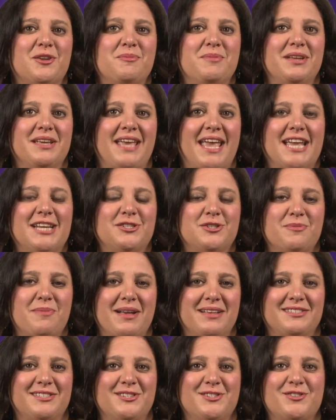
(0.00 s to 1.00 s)
Communication
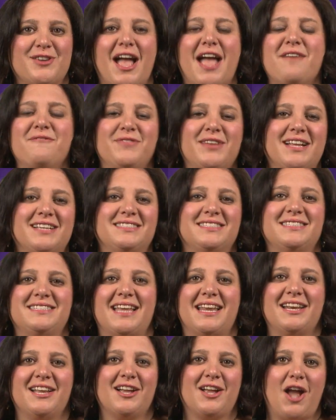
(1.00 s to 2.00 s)
Message. I'm Vanessa
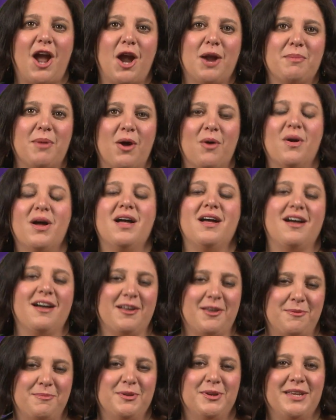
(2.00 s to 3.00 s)
Denha Garmo,
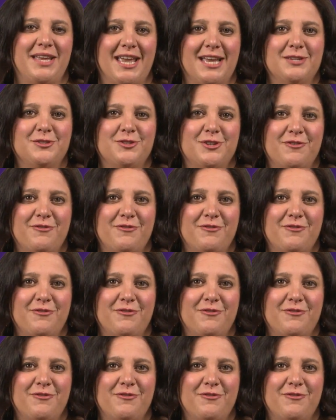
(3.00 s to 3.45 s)
a communication